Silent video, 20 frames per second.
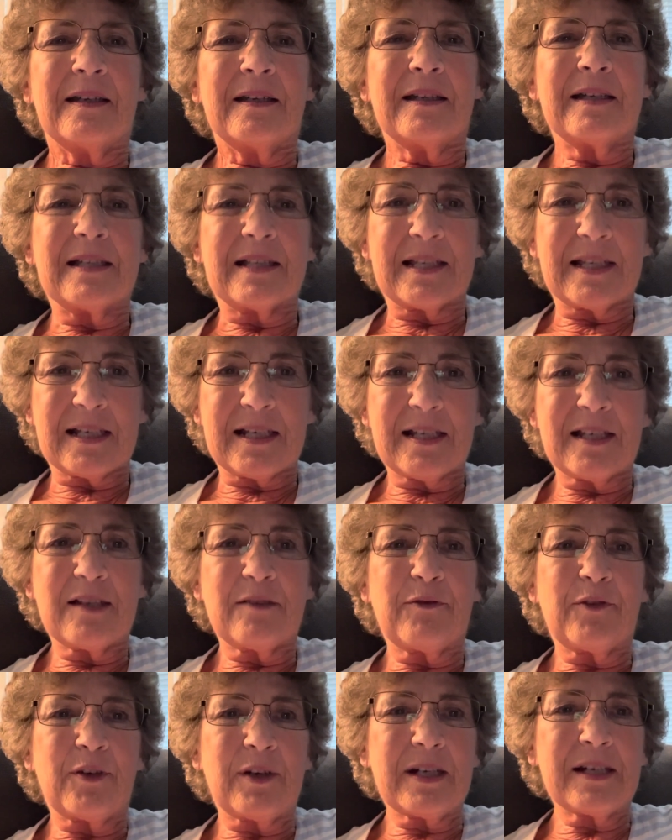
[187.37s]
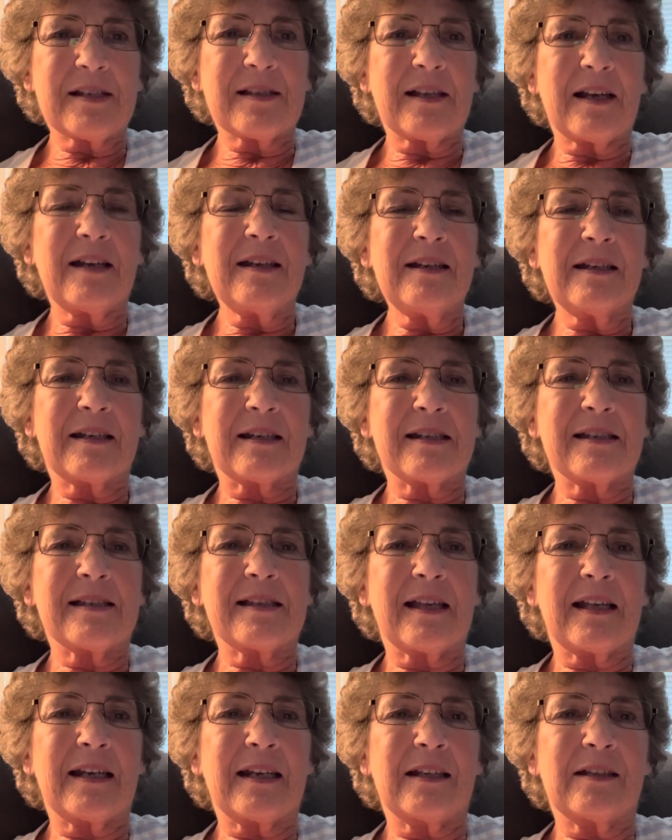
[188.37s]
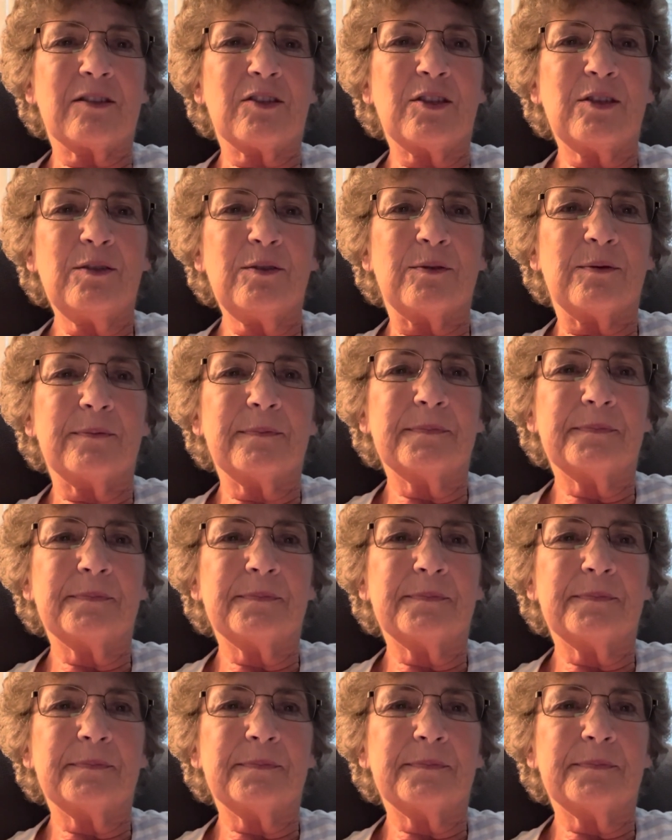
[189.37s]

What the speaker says: It's easy for anxiety to set in, too.